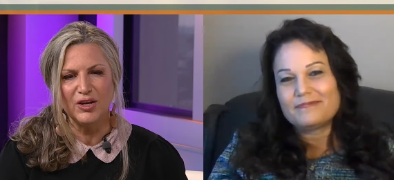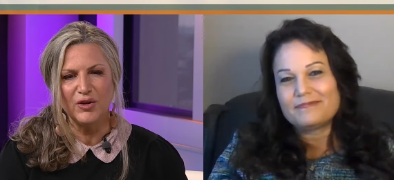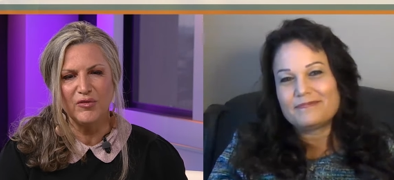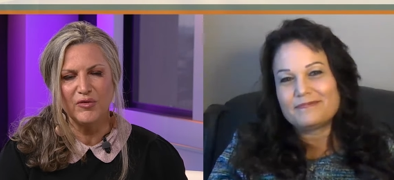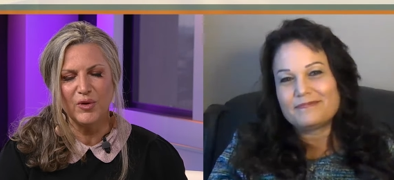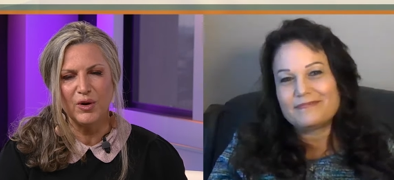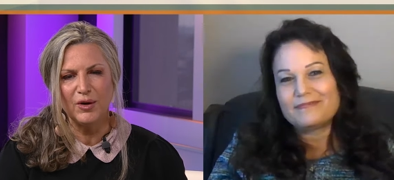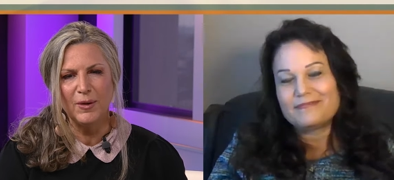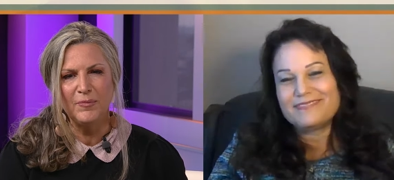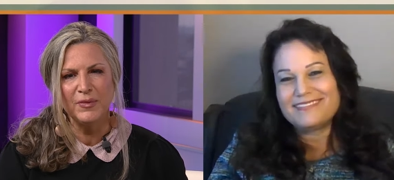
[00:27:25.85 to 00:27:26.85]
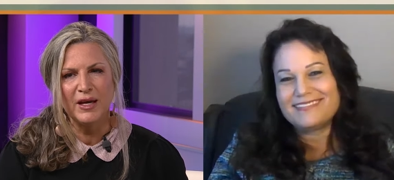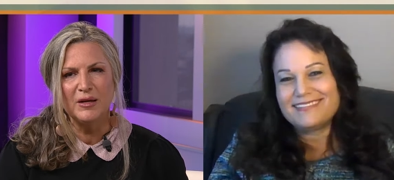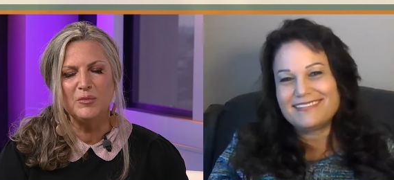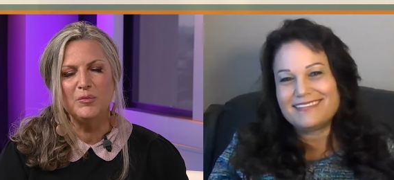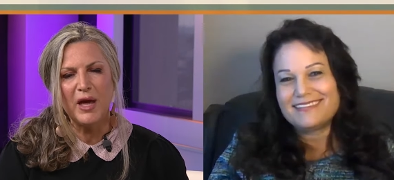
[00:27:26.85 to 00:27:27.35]
Speaker 1: you for
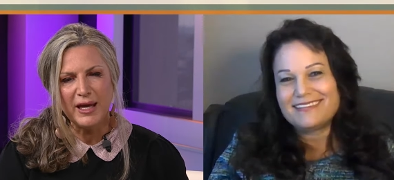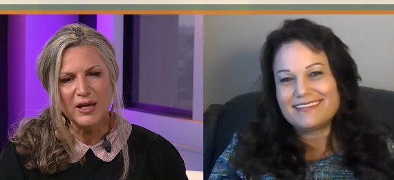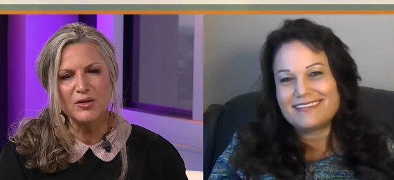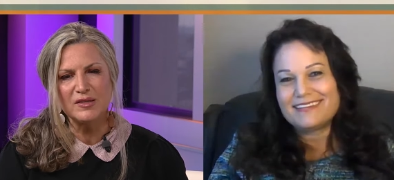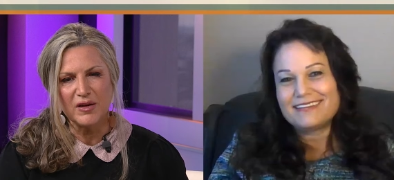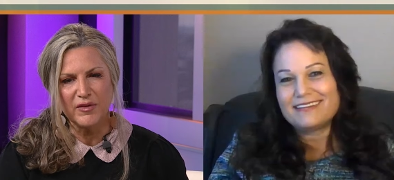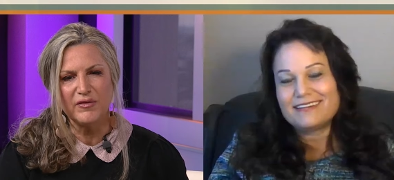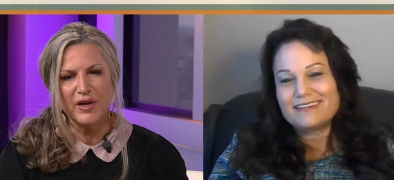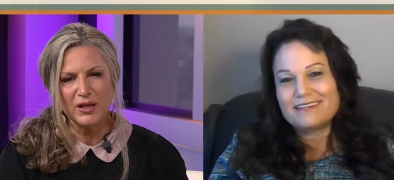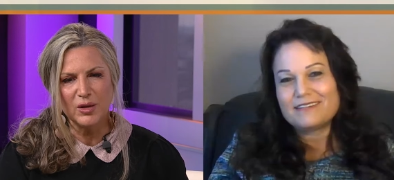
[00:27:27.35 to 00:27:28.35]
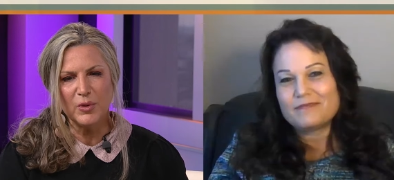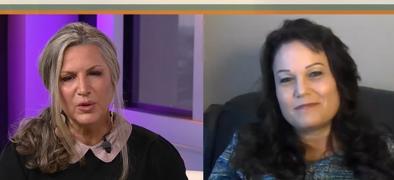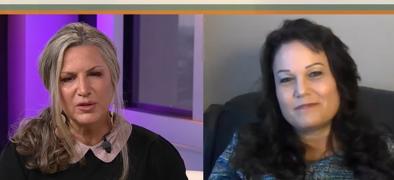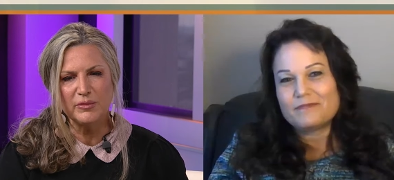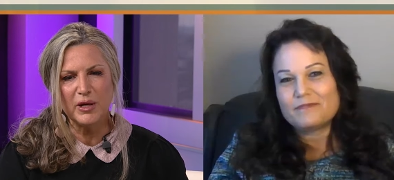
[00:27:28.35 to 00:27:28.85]
making yourself
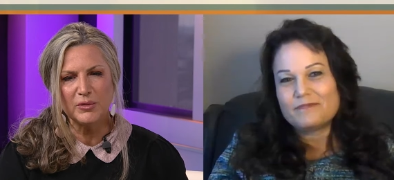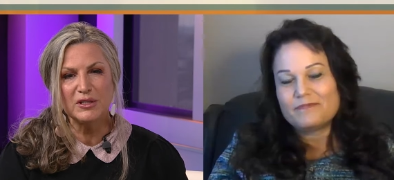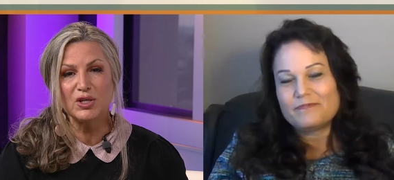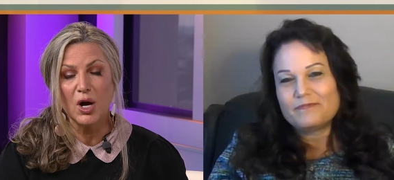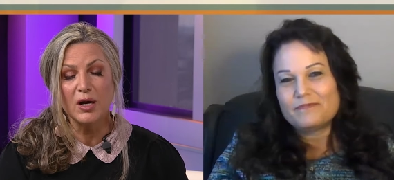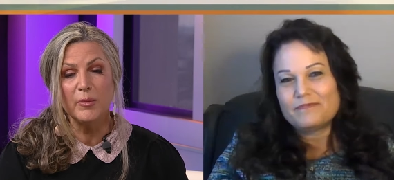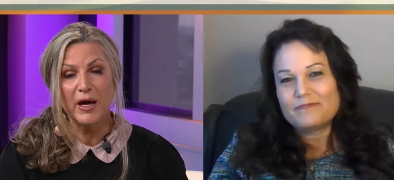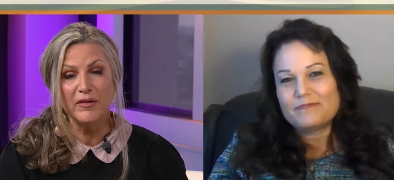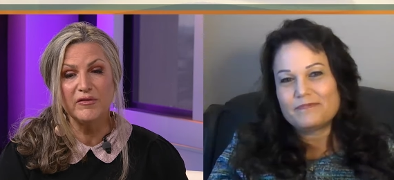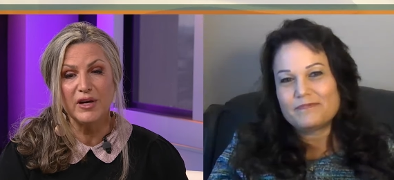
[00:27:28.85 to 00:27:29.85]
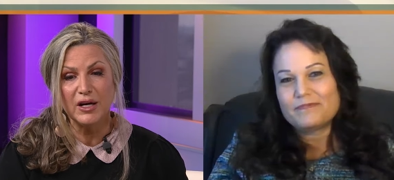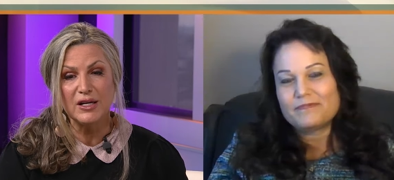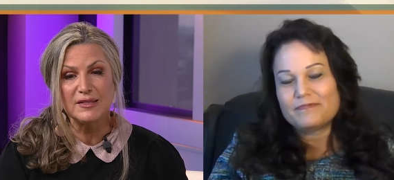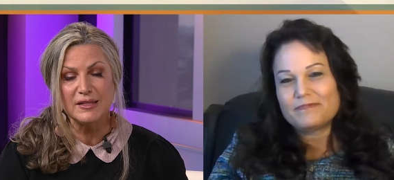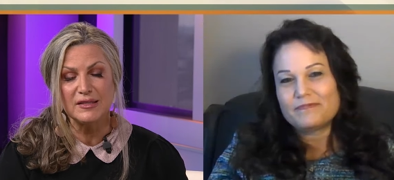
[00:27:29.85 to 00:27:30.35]
available to be able to talk about a
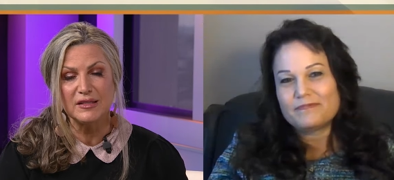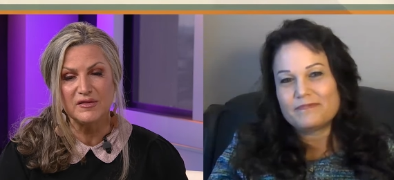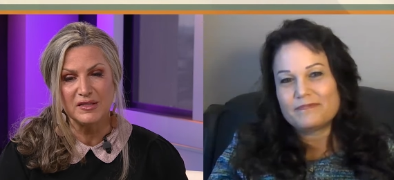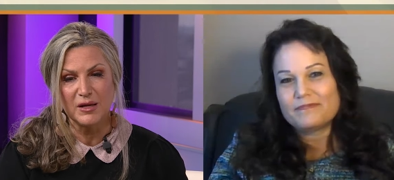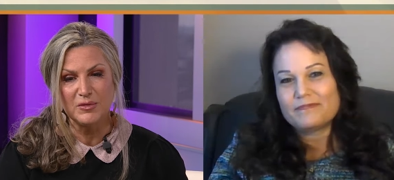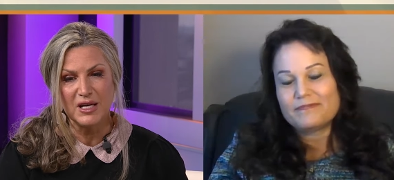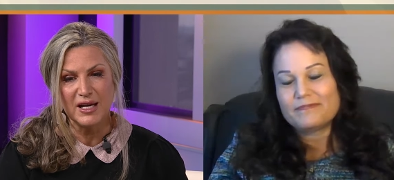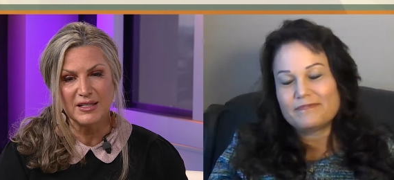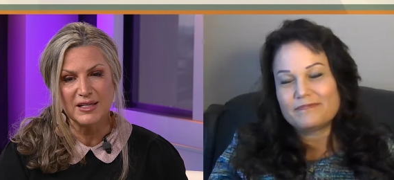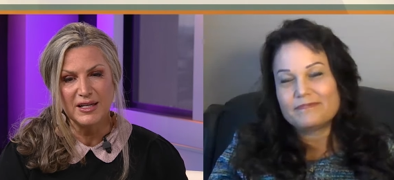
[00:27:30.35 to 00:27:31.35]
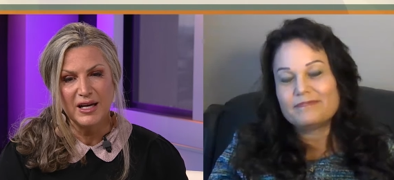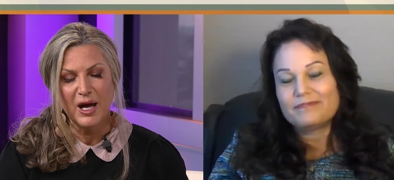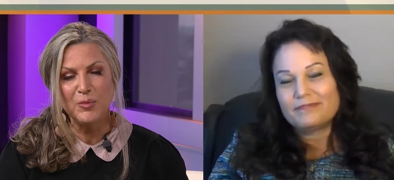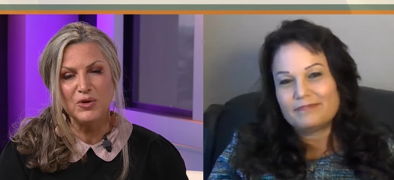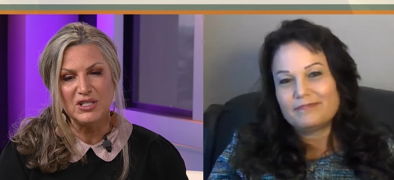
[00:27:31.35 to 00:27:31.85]
very sensitive subject.
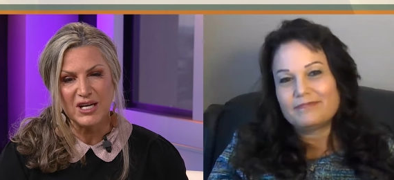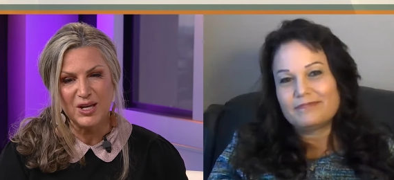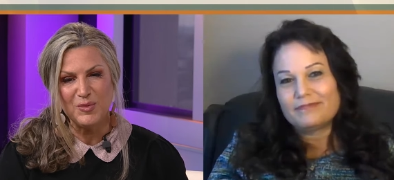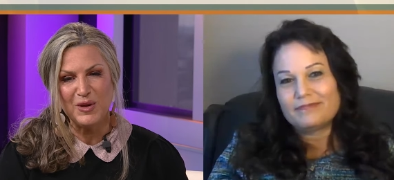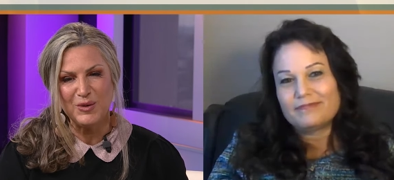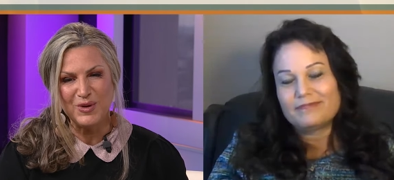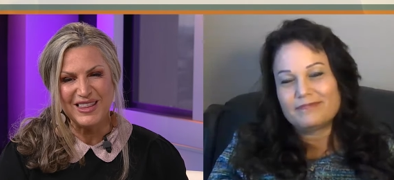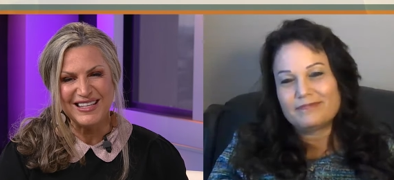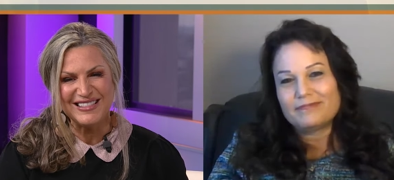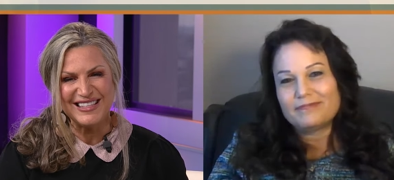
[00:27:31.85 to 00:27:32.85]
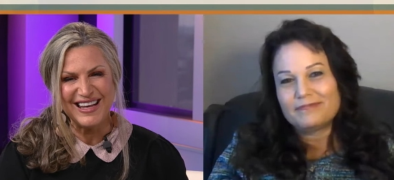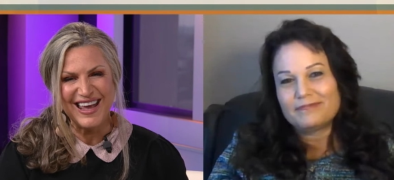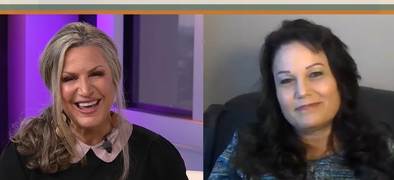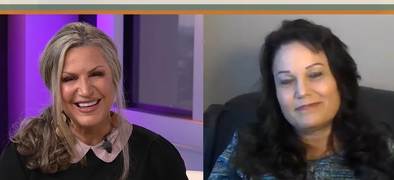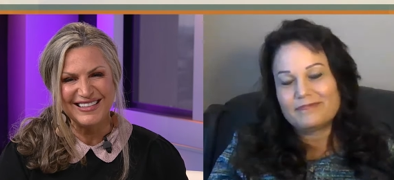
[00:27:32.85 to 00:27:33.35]
I appreciate you being with us
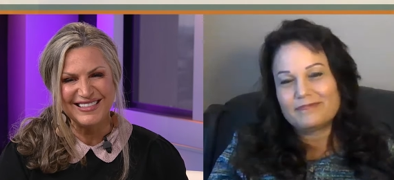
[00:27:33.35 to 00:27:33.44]
today.